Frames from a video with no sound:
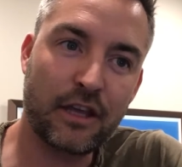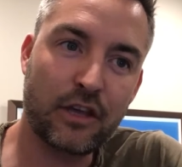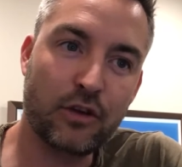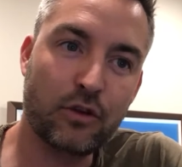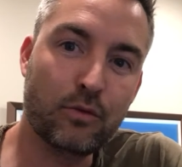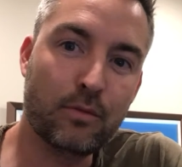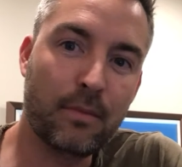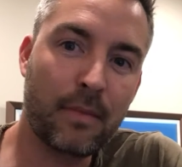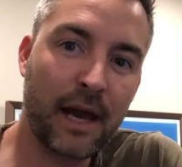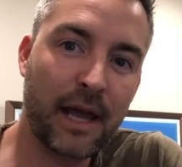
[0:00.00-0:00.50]

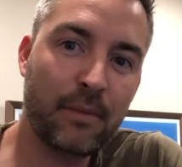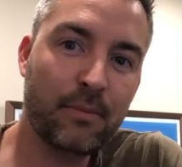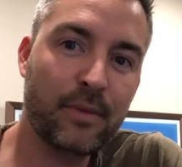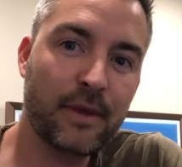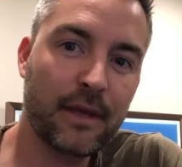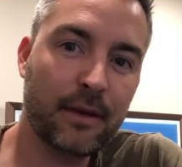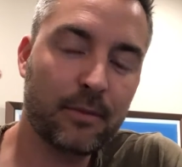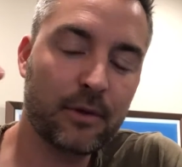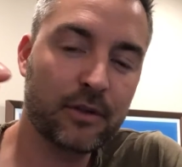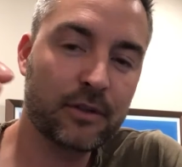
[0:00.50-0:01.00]
you might
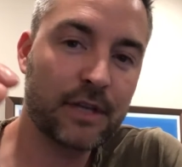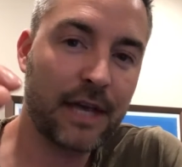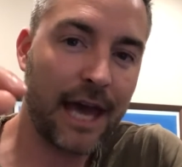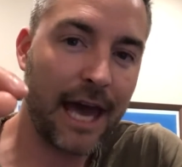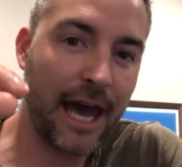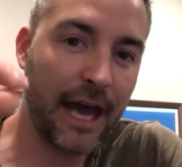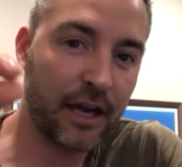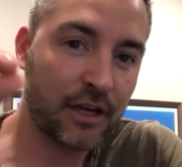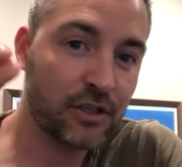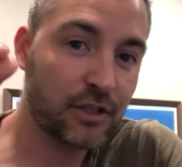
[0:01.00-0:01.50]
be able to
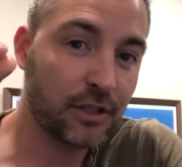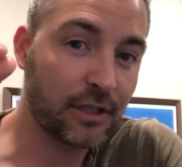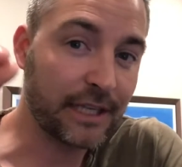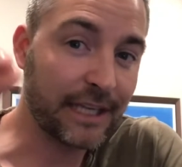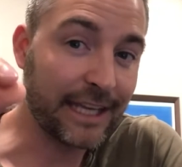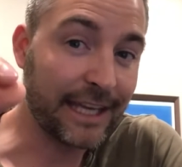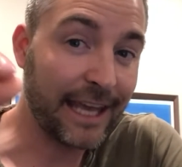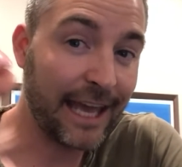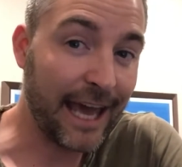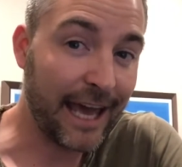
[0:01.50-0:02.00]

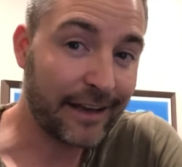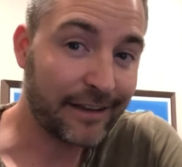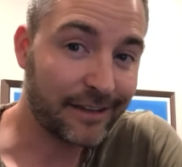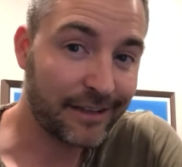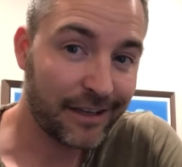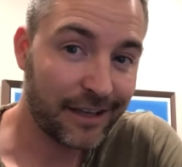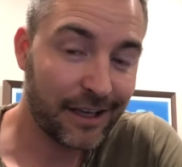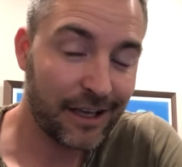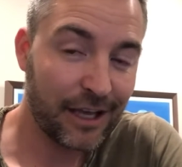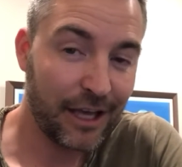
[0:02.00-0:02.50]
actually
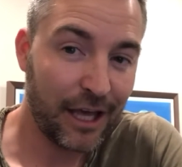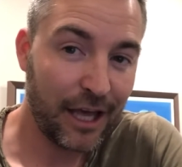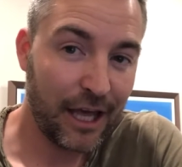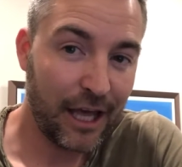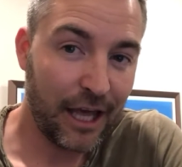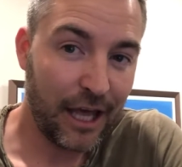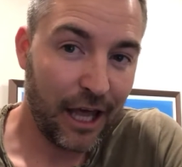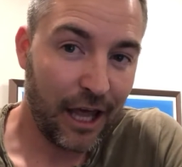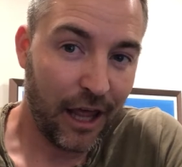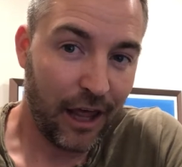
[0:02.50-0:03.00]
get
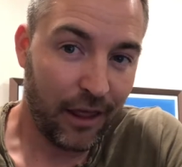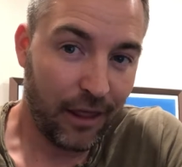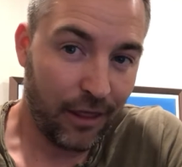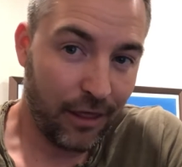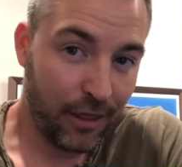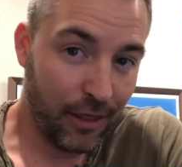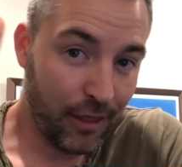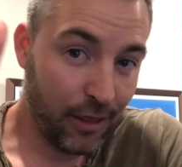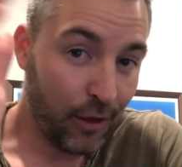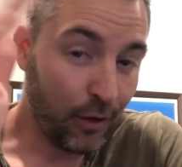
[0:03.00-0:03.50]

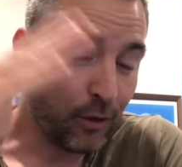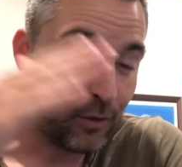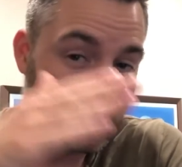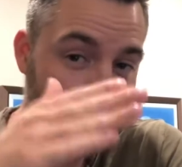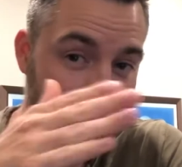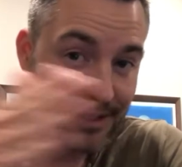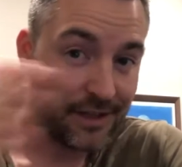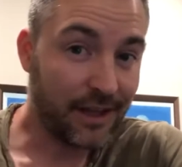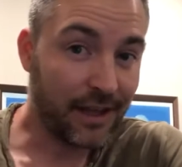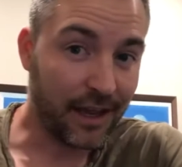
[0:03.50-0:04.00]

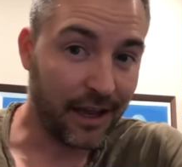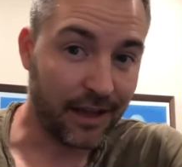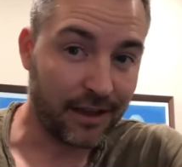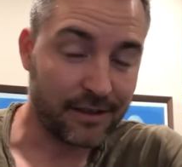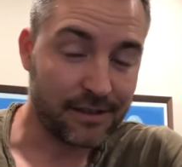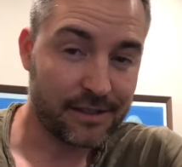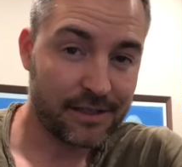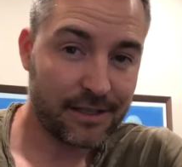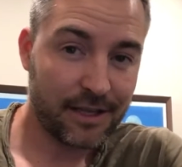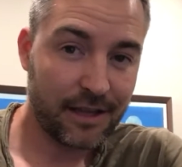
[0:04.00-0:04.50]
those
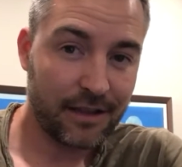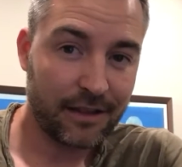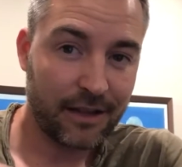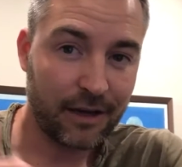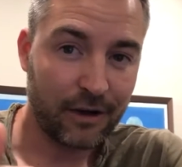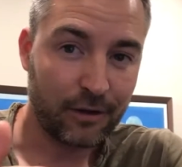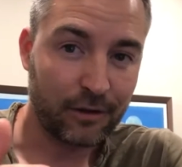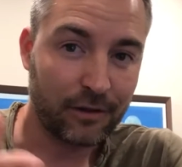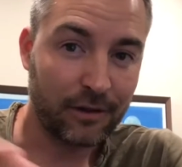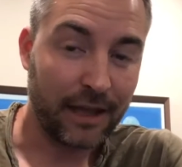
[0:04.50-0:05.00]
things
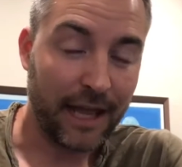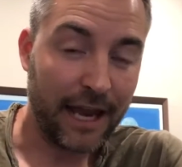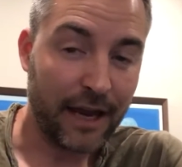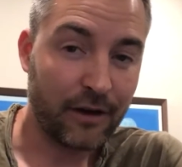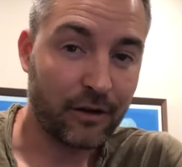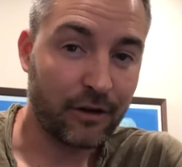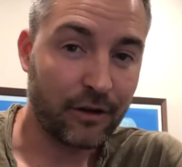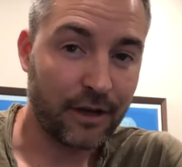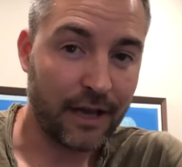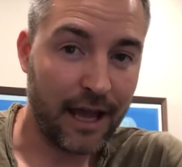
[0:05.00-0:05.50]
that are
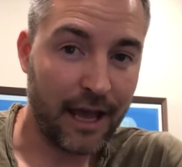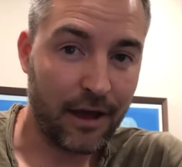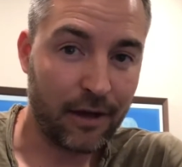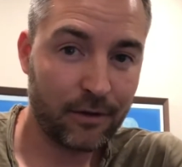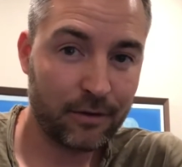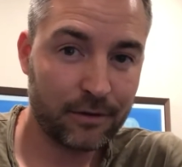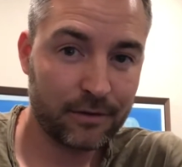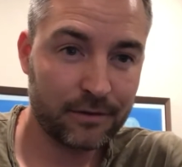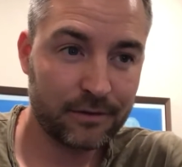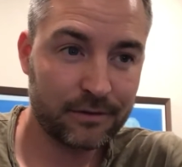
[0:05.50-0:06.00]
later
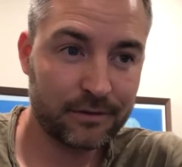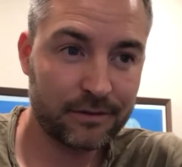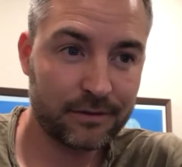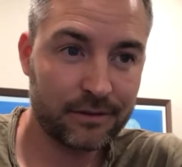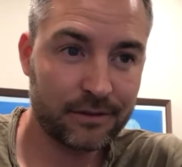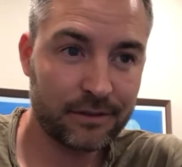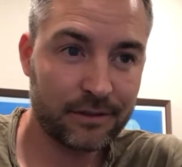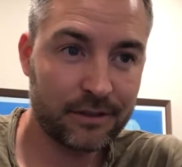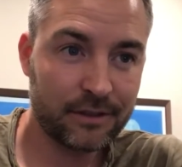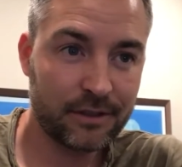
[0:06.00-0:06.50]
down
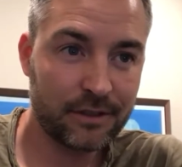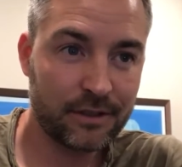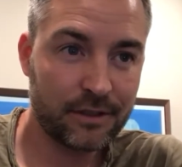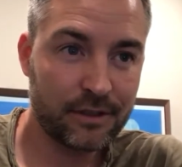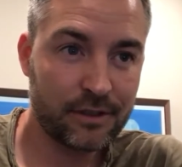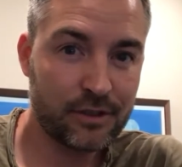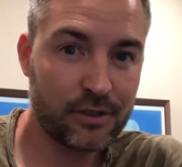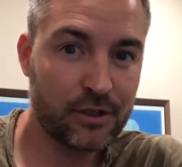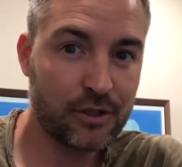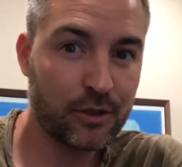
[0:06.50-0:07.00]

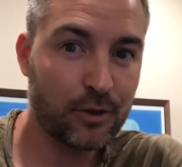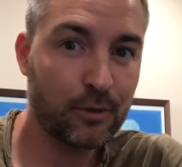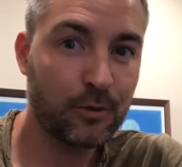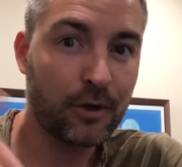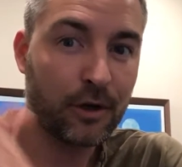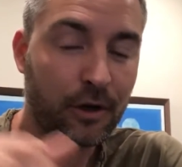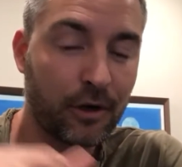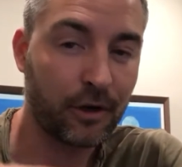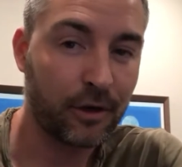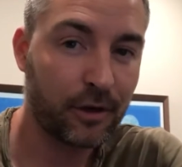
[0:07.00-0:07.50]

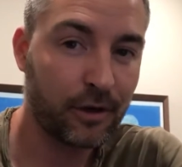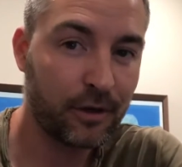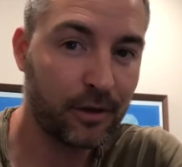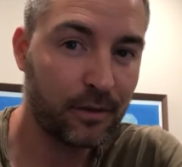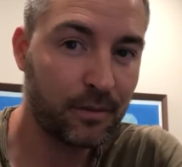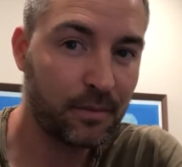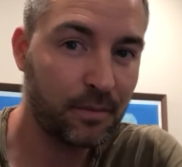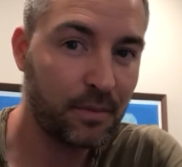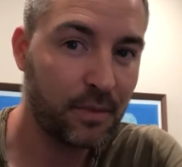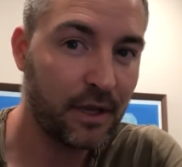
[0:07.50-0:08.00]
sooner,
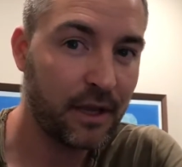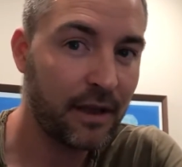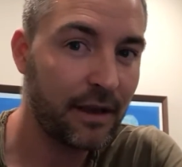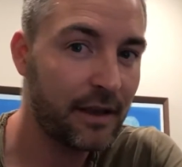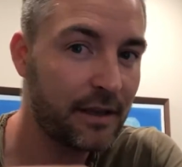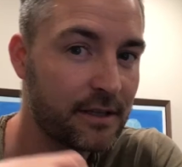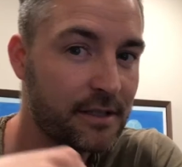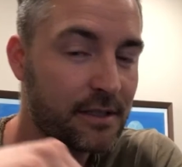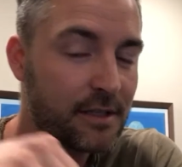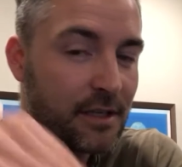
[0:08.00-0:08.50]

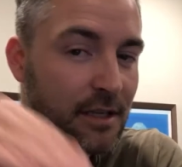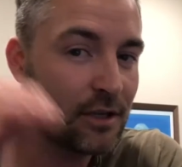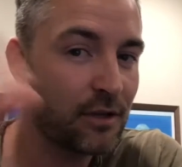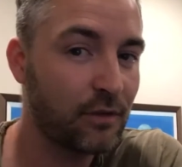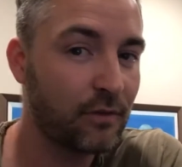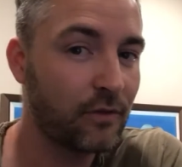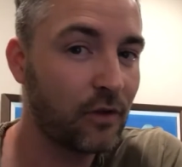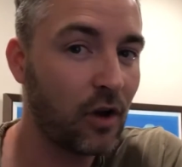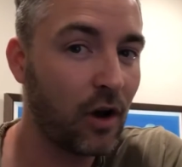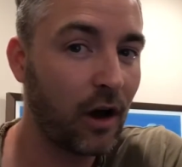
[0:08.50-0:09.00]
because
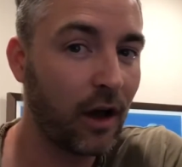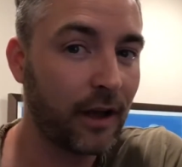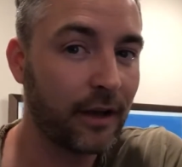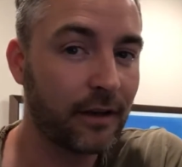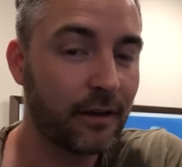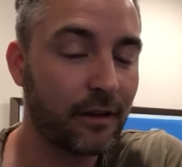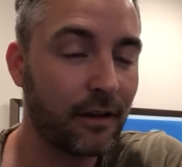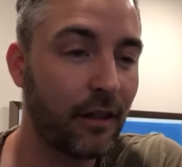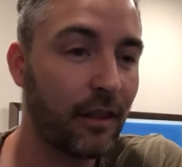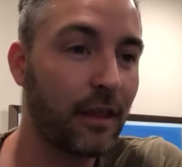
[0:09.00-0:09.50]
you've
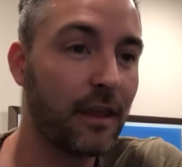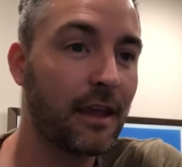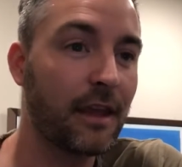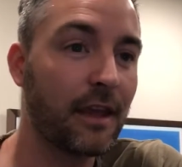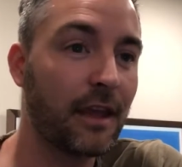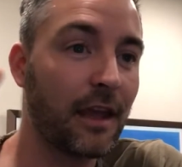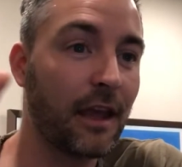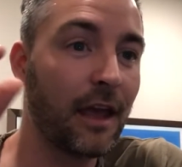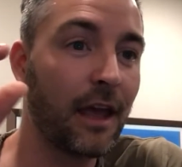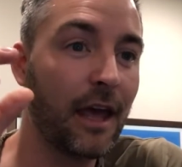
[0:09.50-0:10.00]
gotten
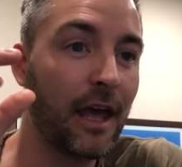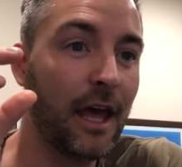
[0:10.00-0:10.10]
the